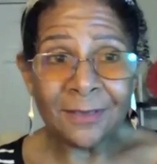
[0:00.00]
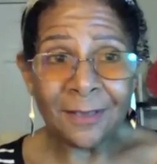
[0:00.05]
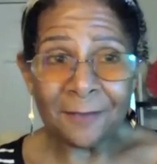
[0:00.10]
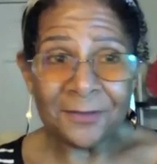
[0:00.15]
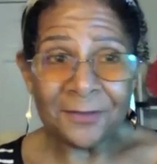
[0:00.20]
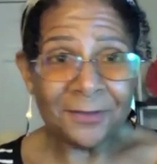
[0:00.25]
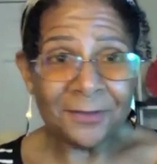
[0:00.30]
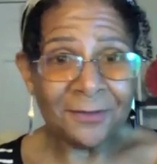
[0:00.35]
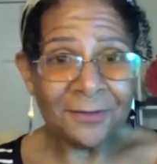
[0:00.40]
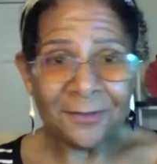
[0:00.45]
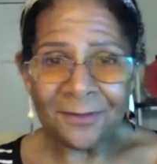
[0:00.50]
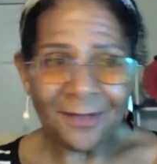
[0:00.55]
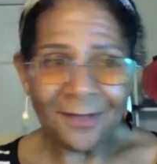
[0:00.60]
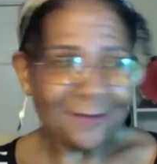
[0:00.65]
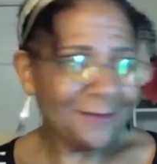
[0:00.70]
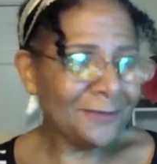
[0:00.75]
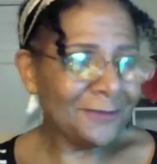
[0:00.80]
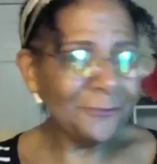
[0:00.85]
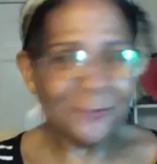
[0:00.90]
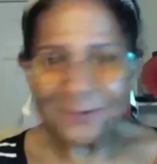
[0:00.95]
I mean,
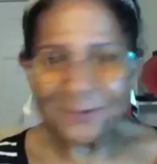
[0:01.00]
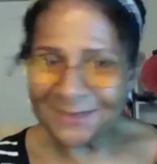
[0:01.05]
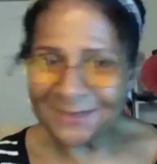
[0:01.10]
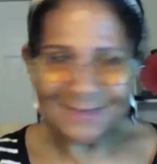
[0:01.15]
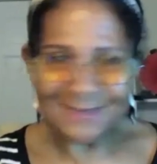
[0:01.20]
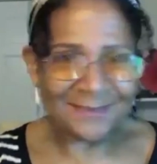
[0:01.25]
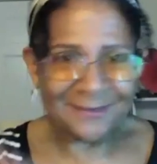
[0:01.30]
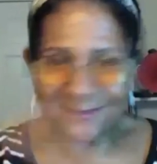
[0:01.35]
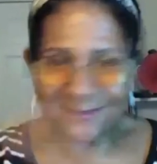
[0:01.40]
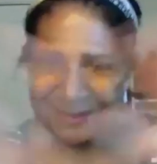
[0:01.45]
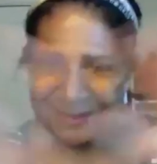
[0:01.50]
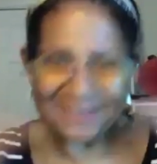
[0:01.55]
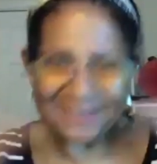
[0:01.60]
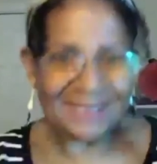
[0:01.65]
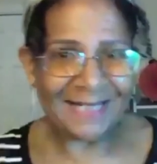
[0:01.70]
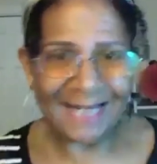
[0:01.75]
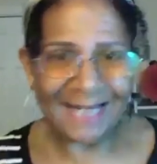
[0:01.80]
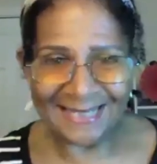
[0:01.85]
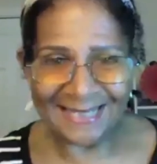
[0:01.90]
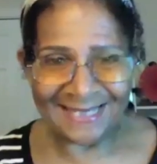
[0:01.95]
you were just gushing,
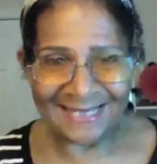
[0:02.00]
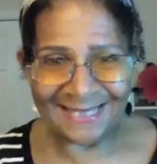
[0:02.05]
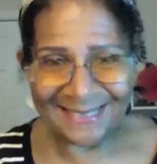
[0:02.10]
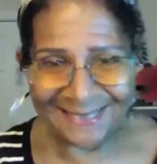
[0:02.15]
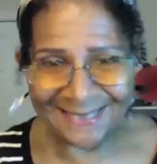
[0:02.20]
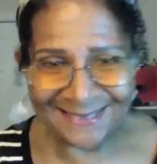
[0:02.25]
and I get it.